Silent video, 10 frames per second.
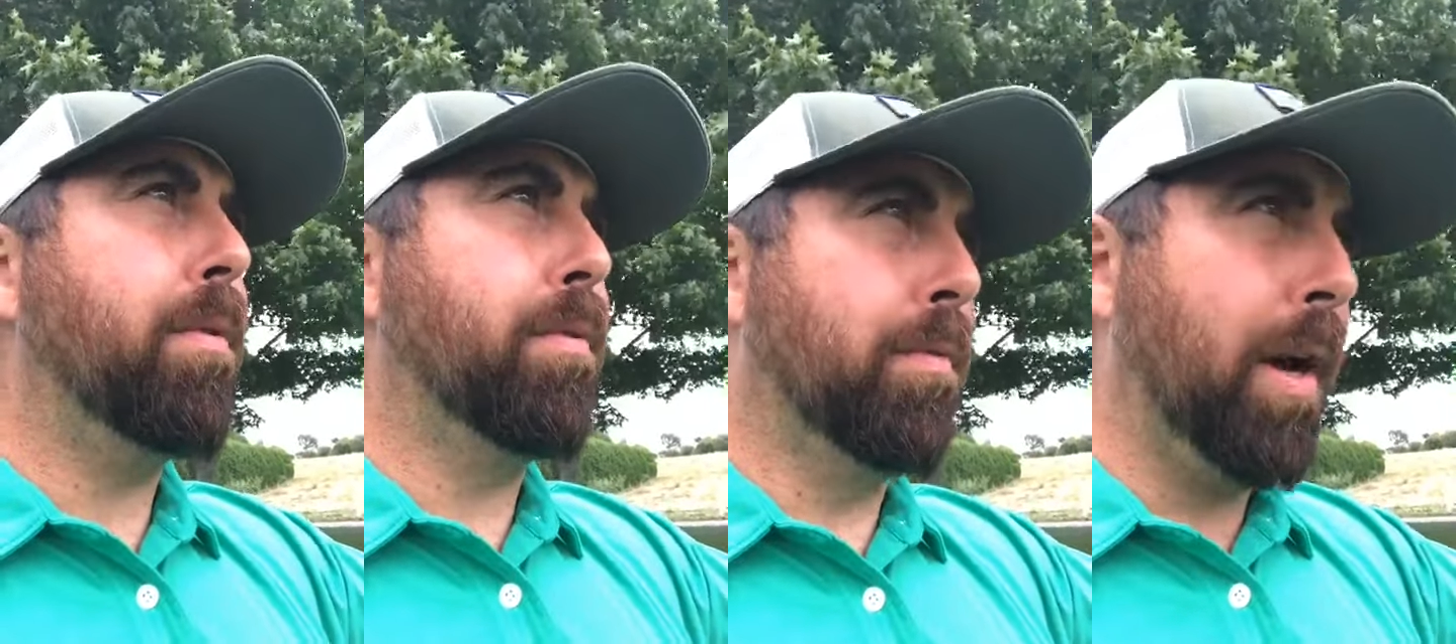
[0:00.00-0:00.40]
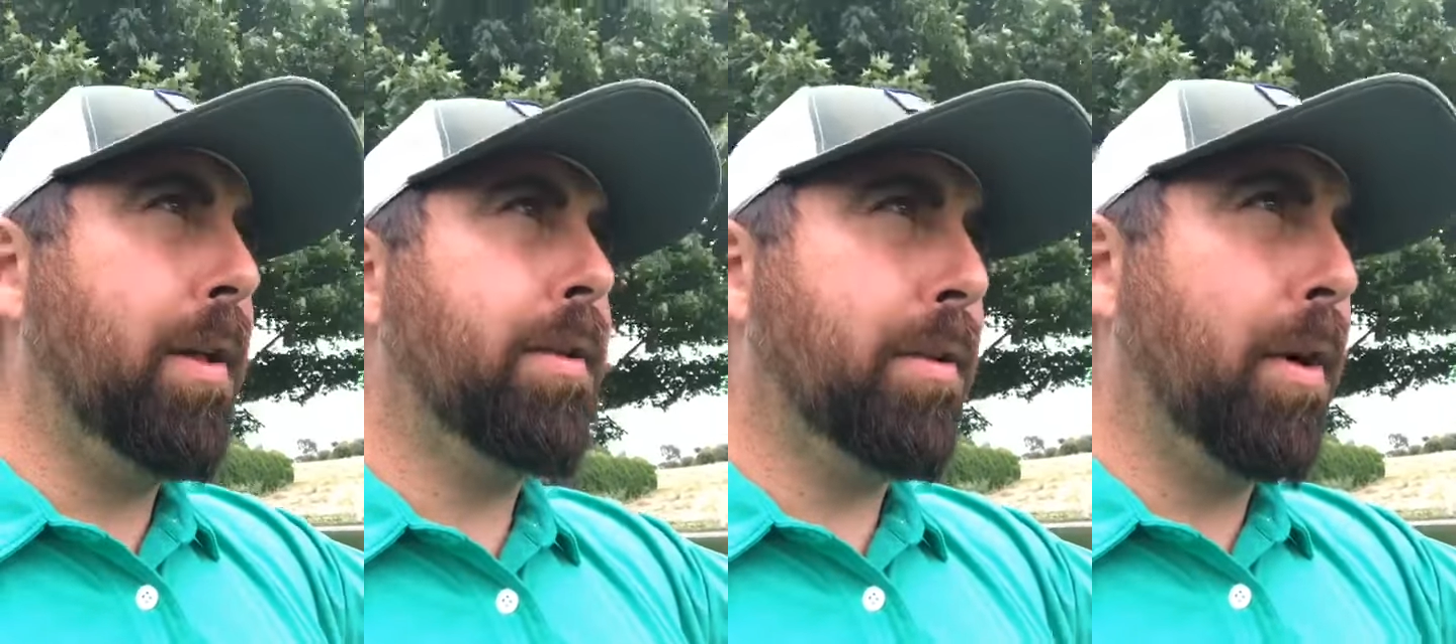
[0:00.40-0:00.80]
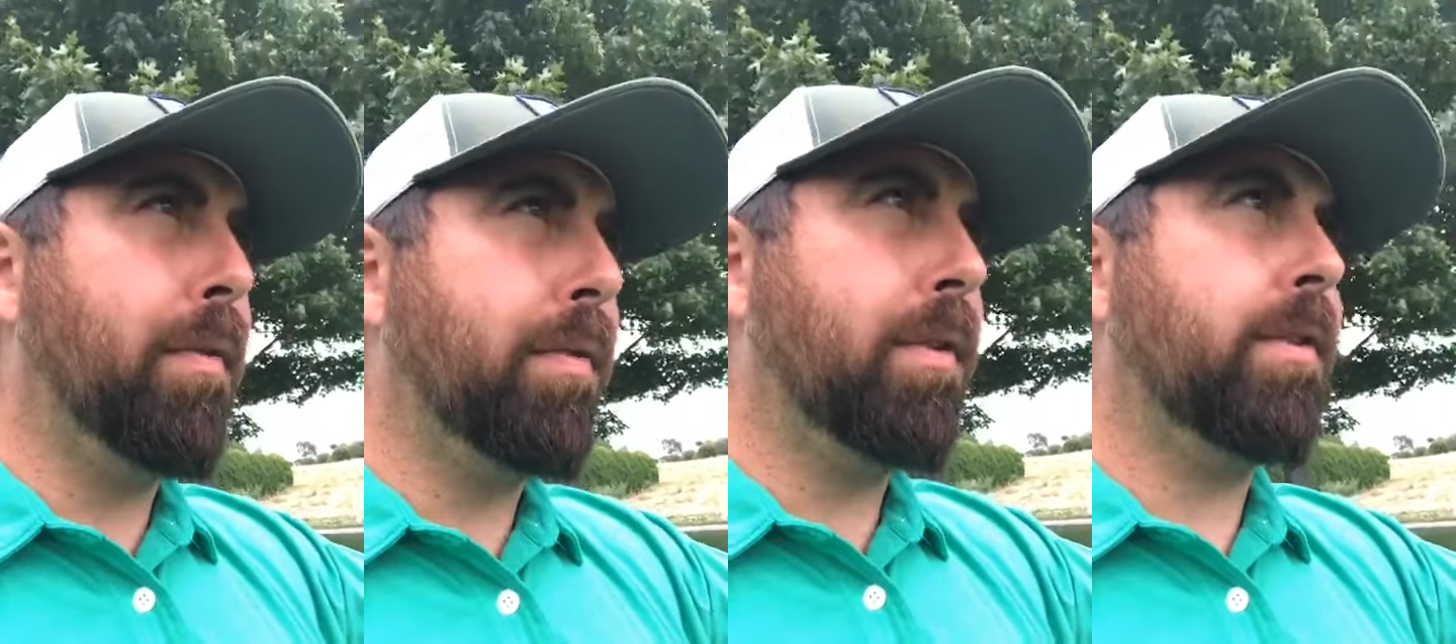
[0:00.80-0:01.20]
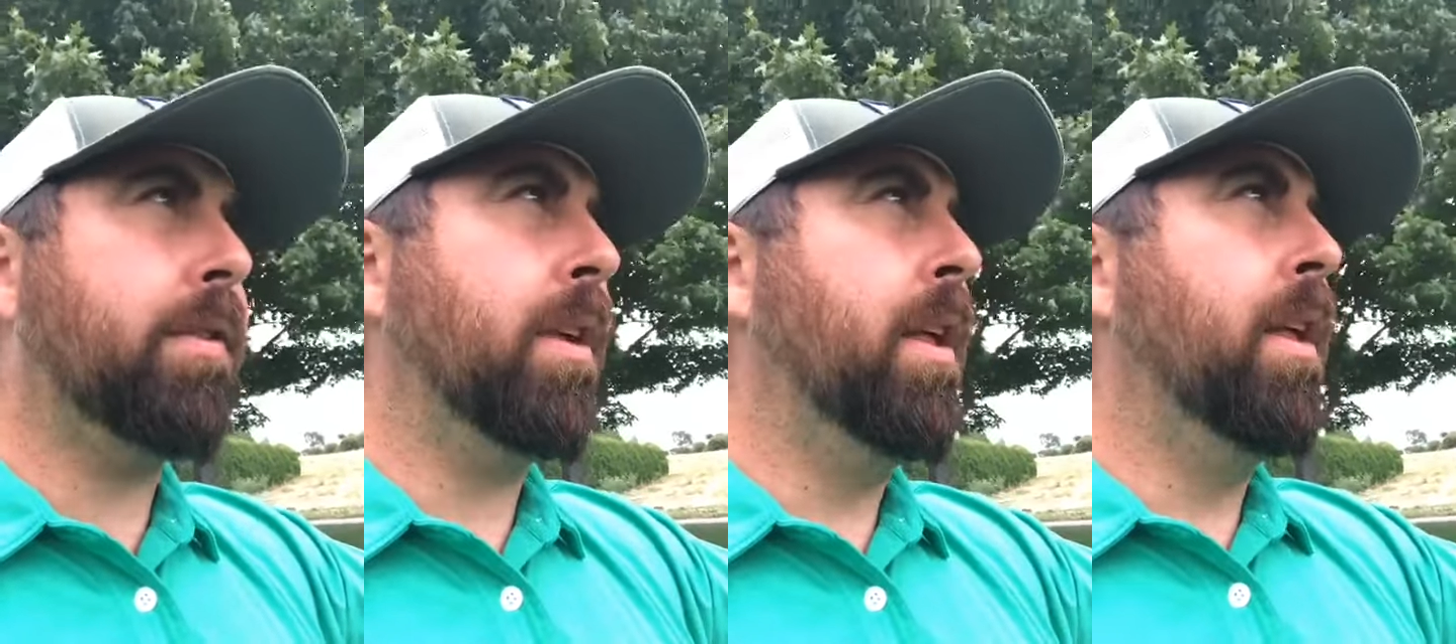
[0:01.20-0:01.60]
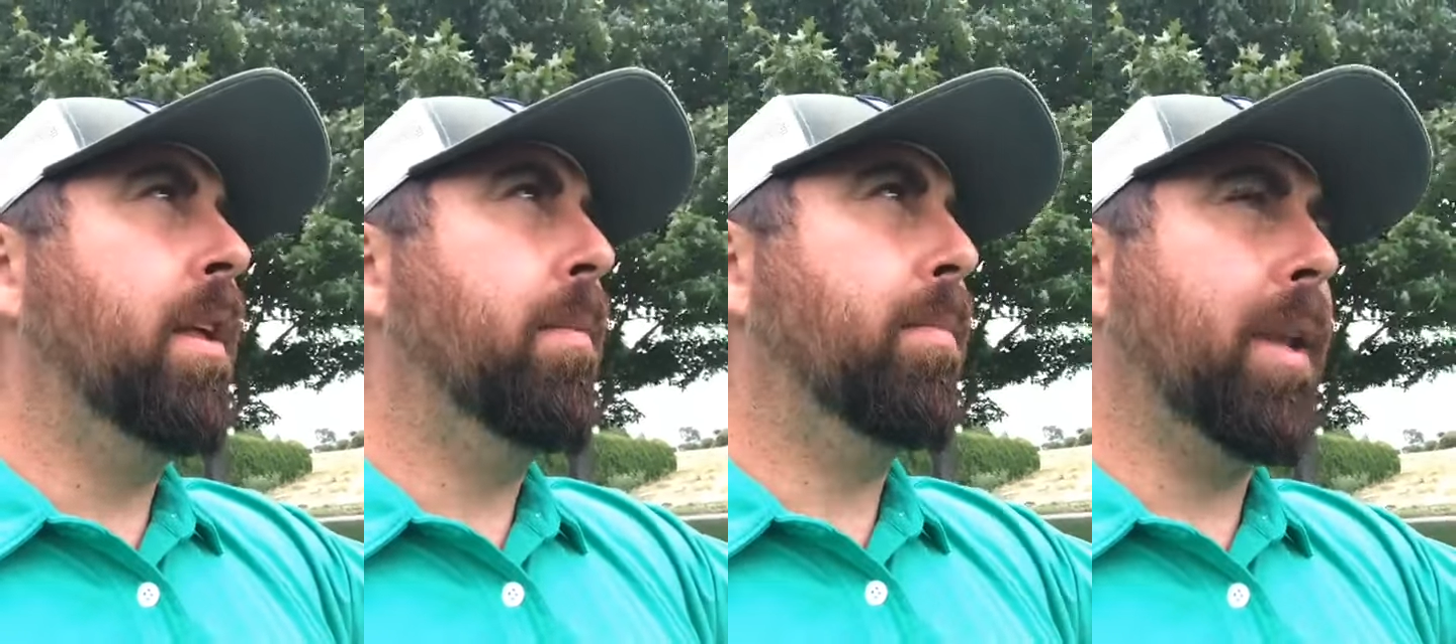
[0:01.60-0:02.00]
the regular golfers
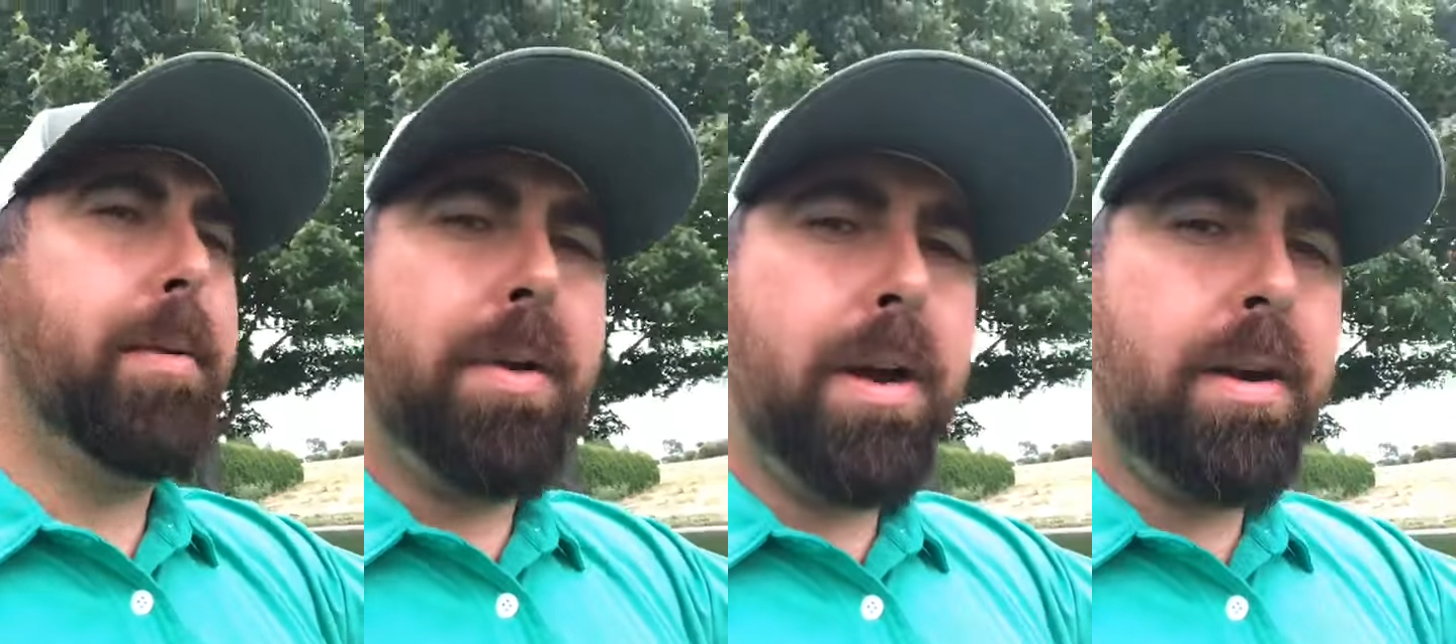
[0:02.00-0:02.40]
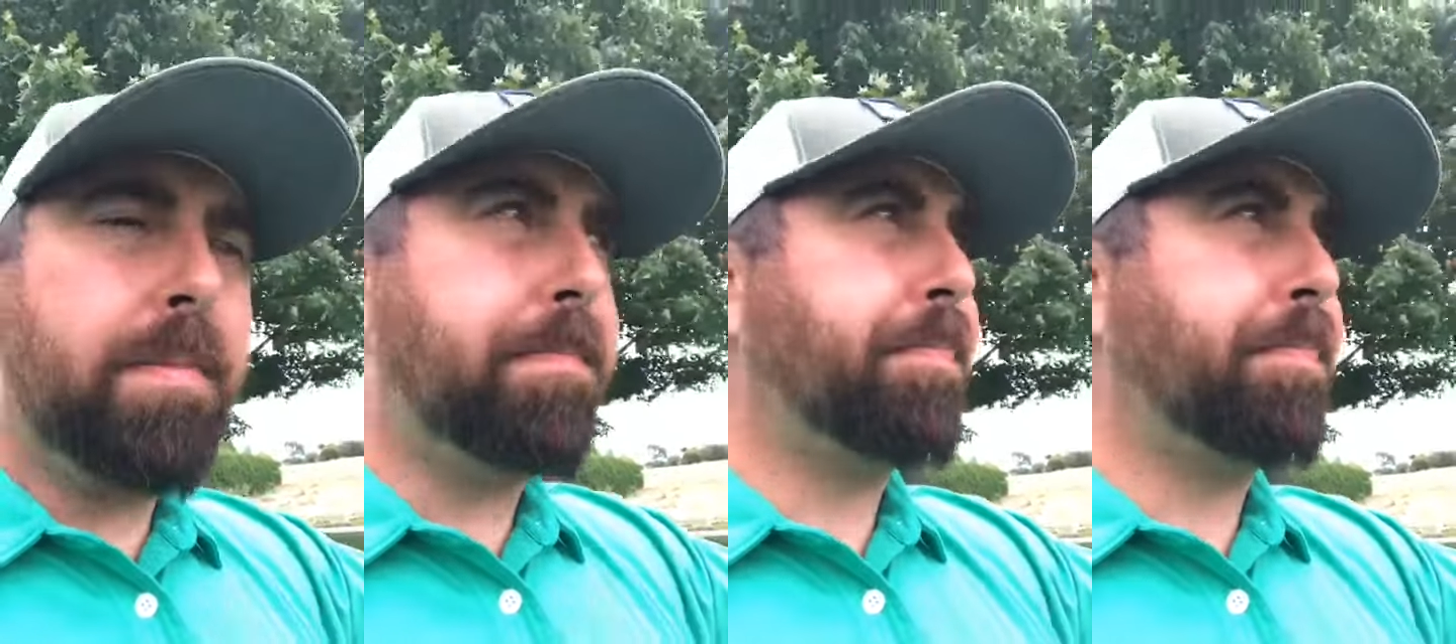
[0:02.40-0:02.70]
play better.